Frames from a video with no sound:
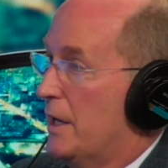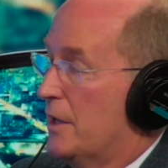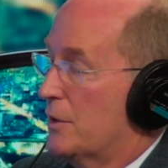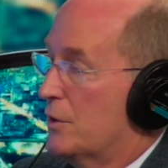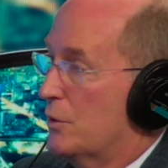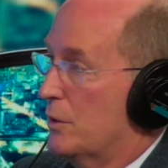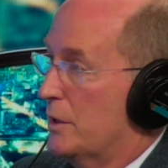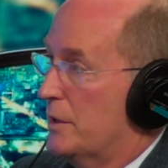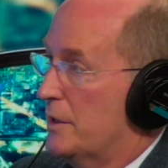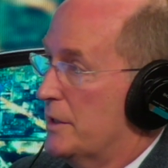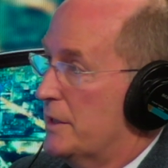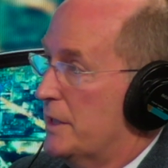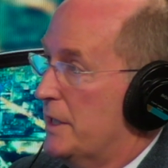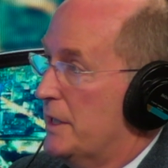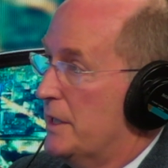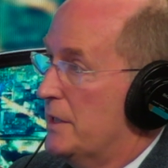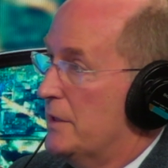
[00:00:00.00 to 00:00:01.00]
during the
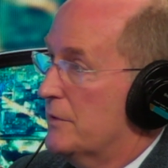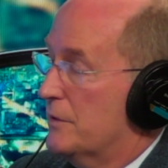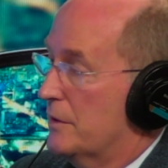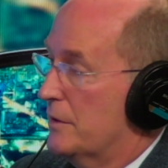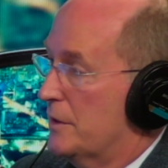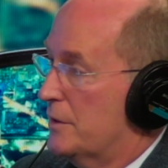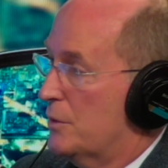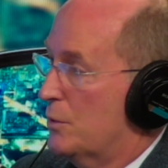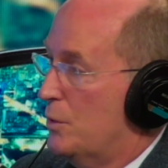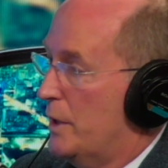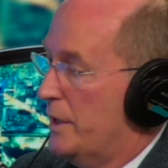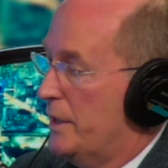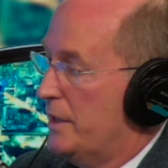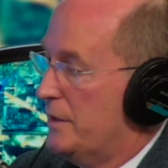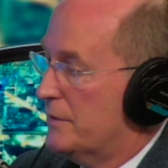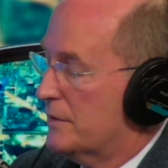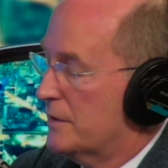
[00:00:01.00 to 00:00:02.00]
teens and the
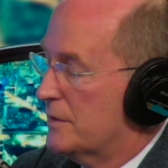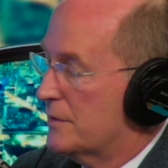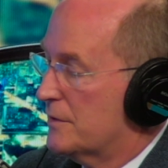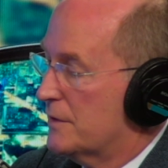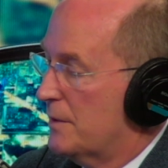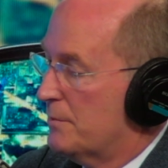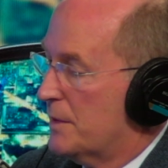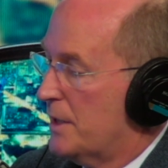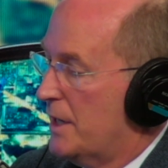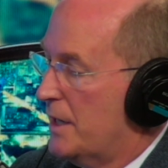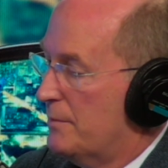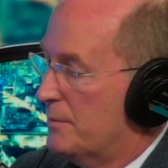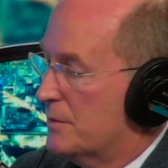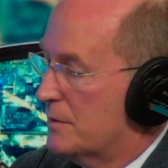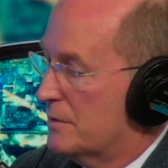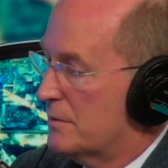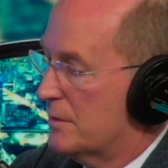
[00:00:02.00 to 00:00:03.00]
20s and
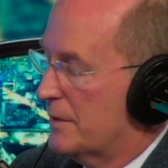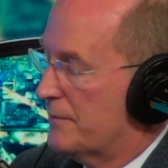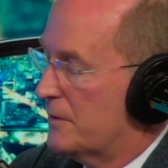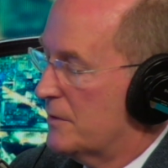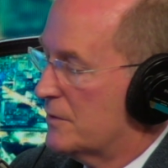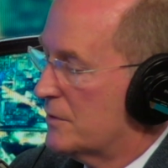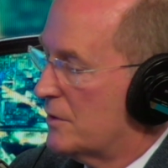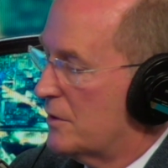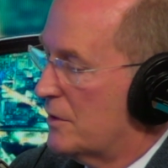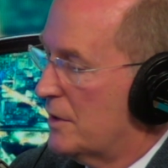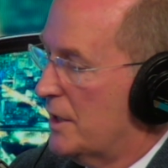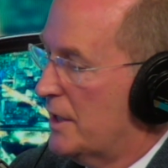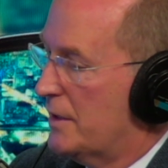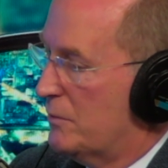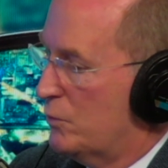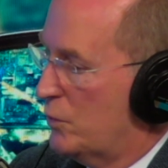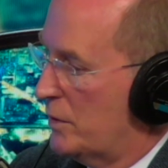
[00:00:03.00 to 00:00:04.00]
sometimes if it start
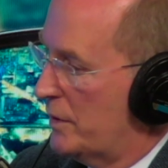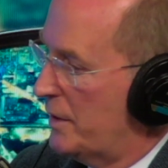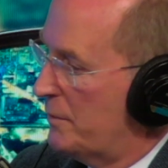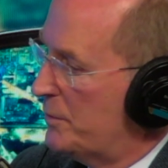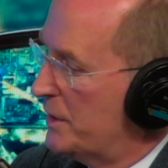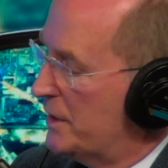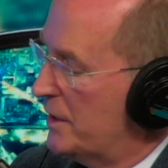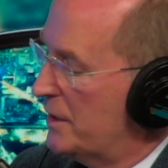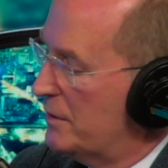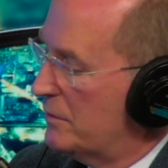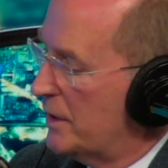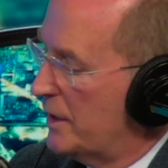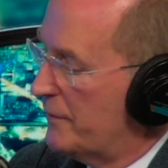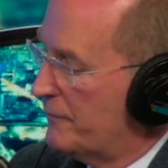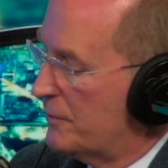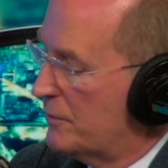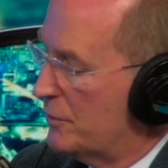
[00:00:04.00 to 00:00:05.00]
it, where they begin
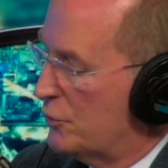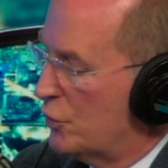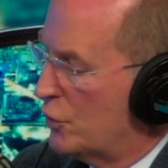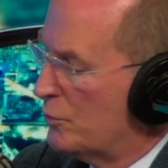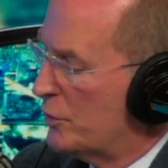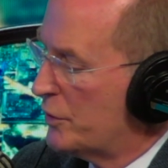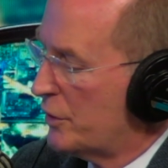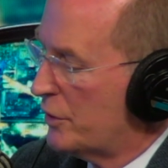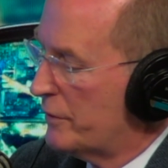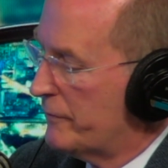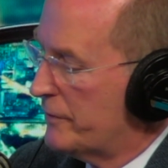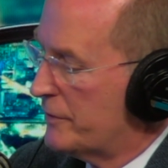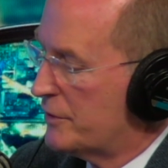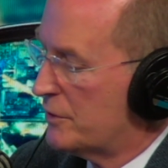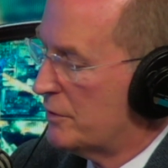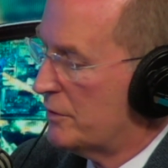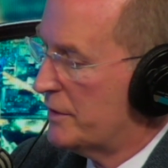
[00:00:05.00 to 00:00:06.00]
life with a normal
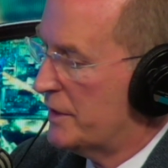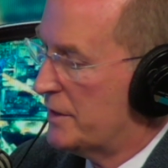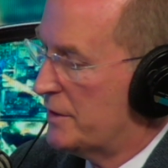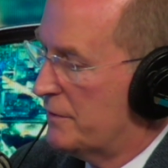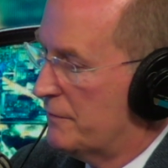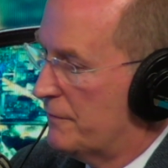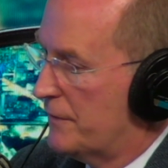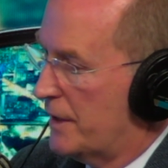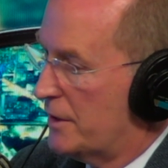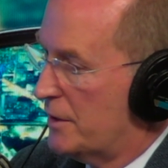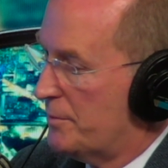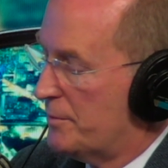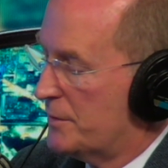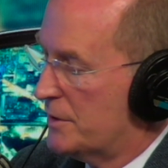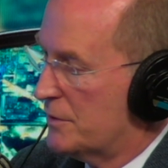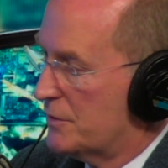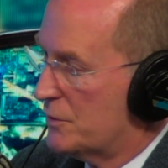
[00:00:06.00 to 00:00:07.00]
curvature and they
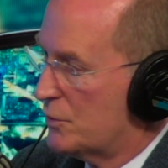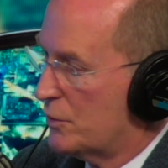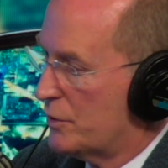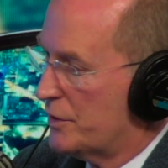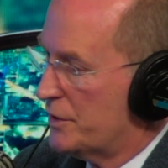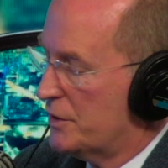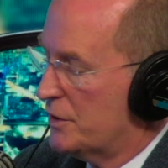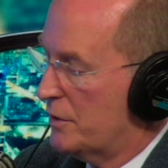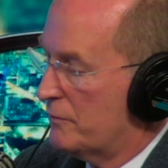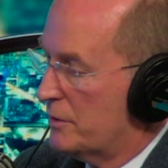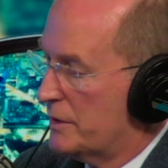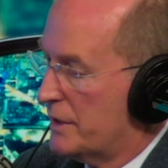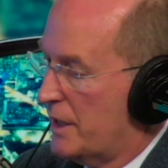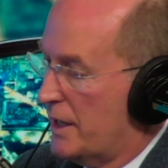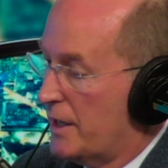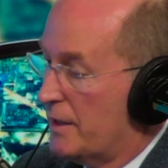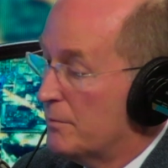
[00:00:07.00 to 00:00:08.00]
develop distortion over
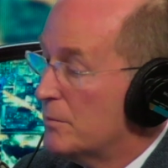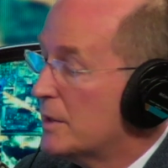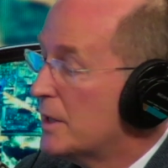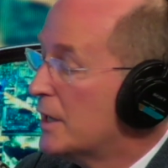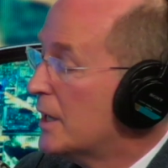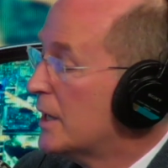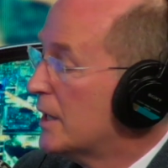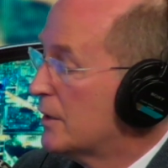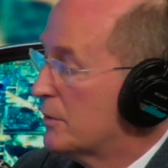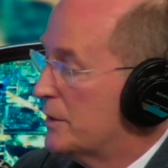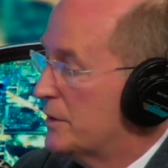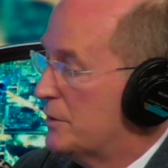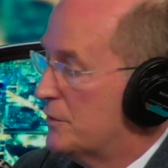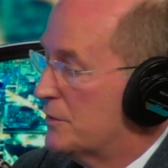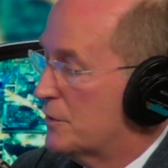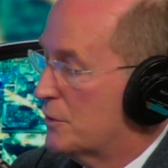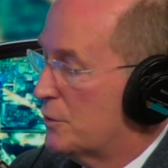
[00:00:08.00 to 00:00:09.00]
time we
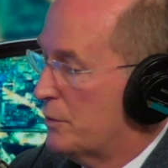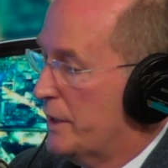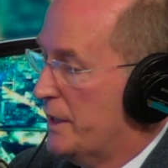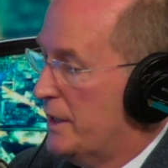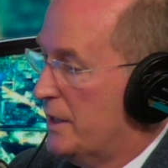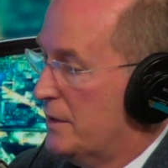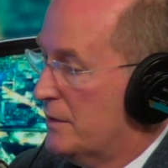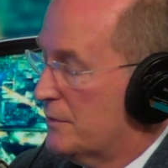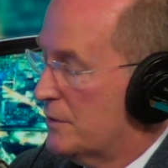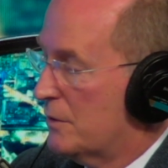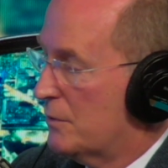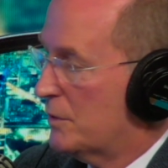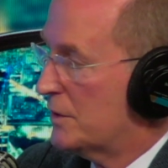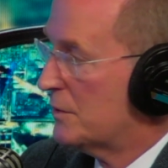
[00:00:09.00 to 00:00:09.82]
do screening so we're